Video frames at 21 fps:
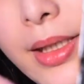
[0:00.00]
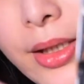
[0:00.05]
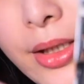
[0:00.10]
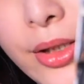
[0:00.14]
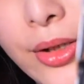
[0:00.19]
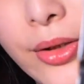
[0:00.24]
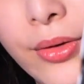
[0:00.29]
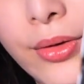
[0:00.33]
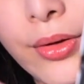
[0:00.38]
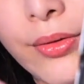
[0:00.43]
gonna
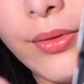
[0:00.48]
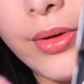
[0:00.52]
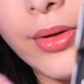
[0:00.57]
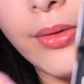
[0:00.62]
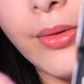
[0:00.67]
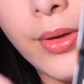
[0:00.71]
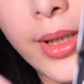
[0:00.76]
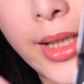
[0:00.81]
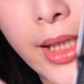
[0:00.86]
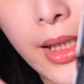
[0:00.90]
show you
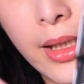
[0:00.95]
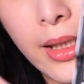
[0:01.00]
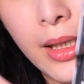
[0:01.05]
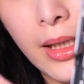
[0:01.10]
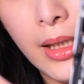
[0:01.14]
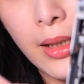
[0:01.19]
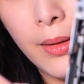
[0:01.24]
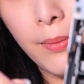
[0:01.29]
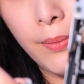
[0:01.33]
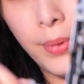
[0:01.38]
real quick.
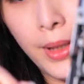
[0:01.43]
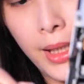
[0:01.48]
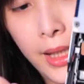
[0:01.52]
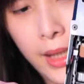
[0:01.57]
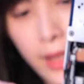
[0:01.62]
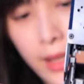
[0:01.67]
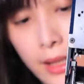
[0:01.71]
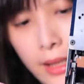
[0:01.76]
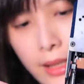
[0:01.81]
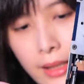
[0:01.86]

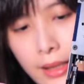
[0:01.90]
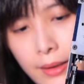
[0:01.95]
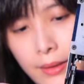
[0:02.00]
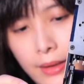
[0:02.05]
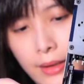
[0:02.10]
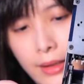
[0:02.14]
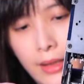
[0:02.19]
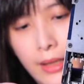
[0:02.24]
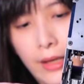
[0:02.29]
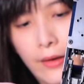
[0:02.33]
But
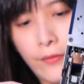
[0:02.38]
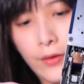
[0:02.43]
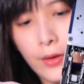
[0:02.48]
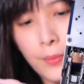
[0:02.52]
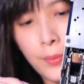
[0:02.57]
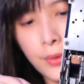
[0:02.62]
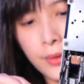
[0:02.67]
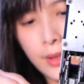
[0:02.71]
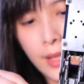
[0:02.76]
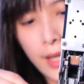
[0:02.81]
if
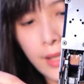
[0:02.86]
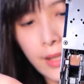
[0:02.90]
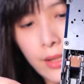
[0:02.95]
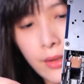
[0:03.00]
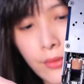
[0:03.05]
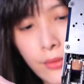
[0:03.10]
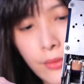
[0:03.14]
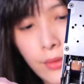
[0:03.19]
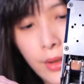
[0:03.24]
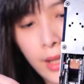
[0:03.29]
you put that
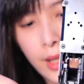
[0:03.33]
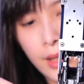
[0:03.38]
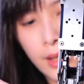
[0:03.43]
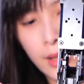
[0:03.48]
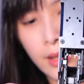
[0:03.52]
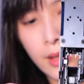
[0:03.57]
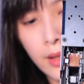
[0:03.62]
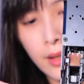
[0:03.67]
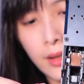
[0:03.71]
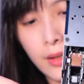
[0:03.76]
screw
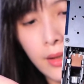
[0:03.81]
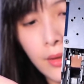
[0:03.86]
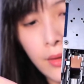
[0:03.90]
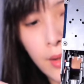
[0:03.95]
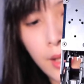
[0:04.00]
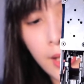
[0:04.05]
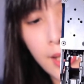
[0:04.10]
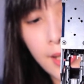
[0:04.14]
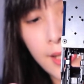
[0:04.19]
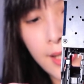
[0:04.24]
in,
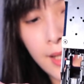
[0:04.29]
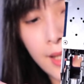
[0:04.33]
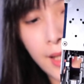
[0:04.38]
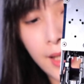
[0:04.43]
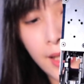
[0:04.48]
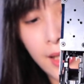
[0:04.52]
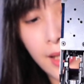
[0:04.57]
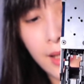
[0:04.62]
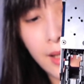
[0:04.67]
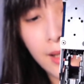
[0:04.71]
you can
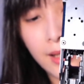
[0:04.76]
see